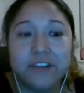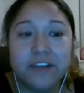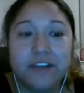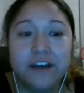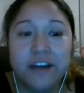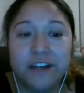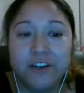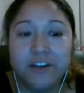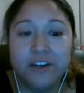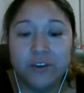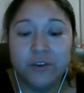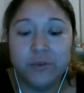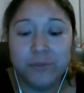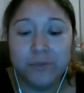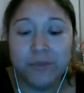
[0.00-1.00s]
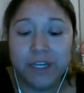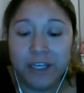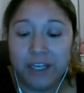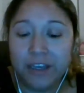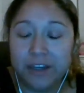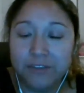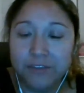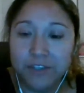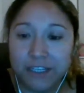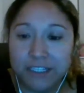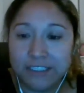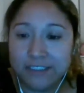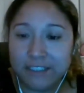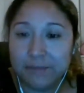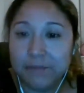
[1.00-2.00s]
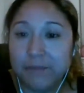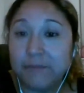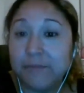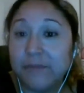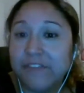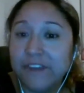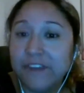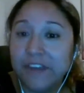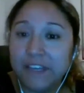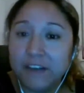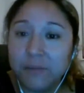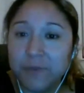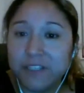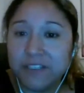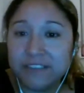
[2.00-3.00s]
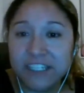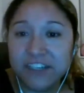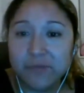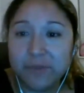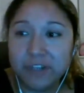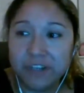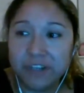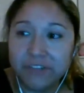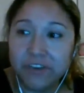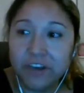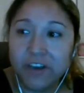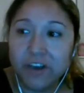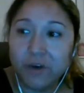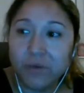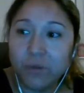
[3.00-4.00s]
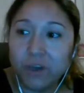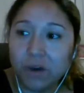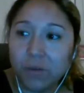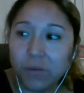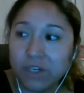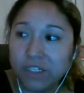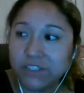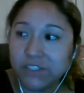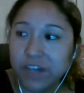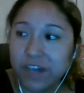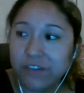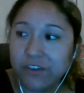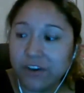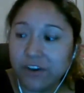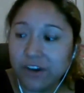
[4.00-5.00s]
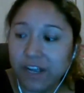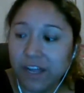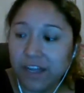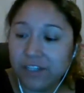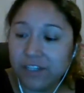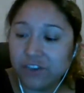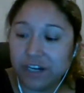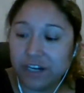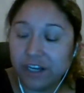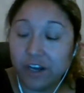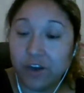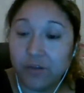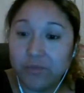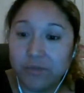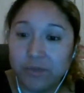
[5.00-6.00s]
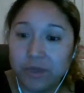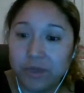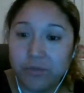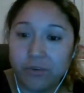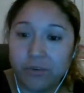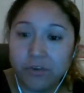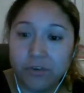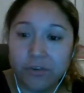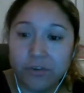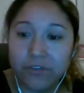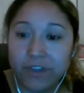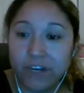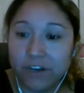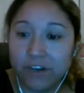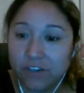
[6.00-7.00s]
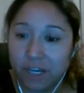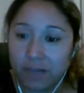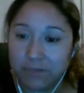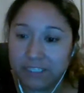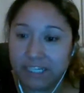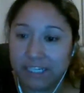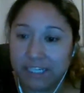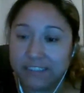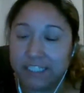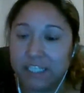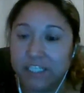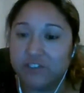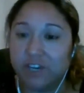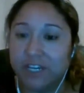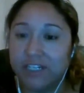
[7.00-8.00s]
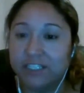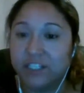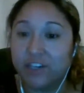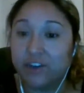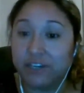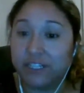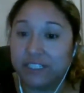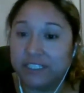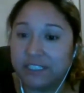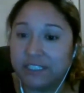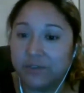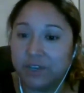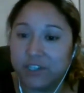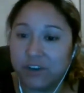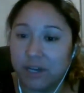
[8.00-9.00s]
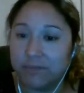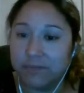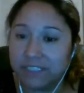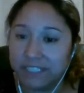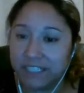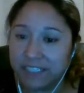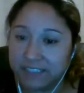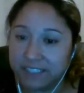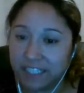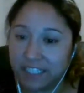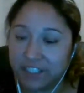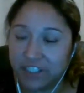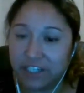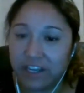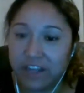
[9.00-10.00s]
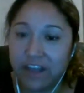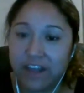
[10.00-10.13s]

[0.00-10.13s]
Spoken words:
Like I know many of you guys might think it'll be unsafe, but if we all work together and try to help the people that are traumatized and try to decrease the re-traumatization,